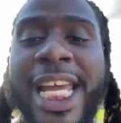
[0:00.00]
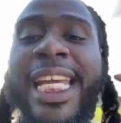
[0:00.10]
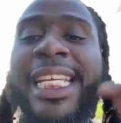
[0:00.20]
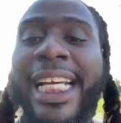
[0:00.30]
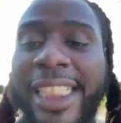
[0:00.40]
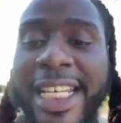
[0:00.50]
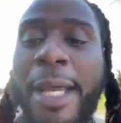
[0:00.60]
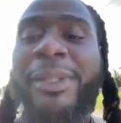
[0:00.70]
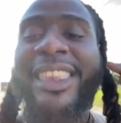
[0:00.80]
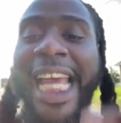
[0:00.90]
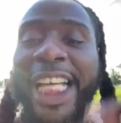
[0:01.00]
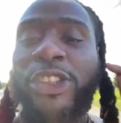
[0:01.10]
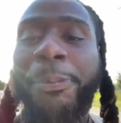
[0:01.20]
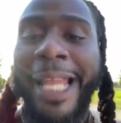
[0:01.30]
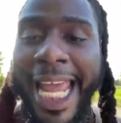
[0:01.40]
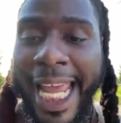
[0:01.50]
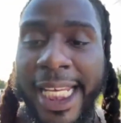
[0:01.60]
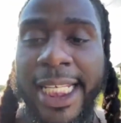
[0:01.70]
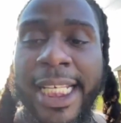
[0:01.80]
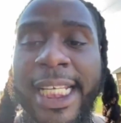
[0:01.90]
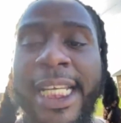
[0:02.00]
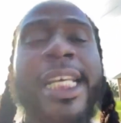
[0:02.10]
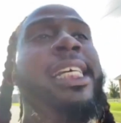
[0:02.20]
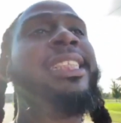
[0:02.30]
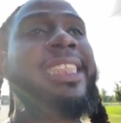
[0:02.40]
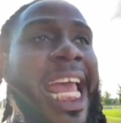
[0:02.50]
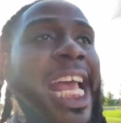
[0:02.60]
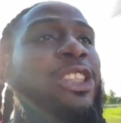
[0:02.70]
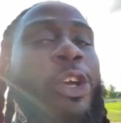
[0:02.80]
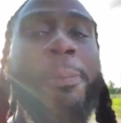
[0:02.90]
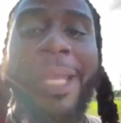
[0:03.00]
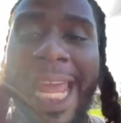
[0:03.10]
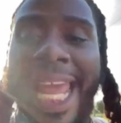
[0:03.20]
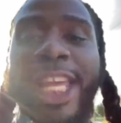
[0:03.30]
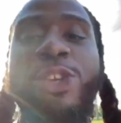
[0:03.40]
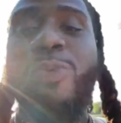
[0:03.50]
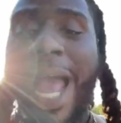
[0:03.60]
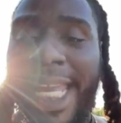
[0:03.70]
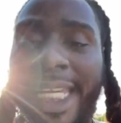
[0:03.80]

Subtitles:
Yes, her name was Sandra Bland. Sandra Bland. You right.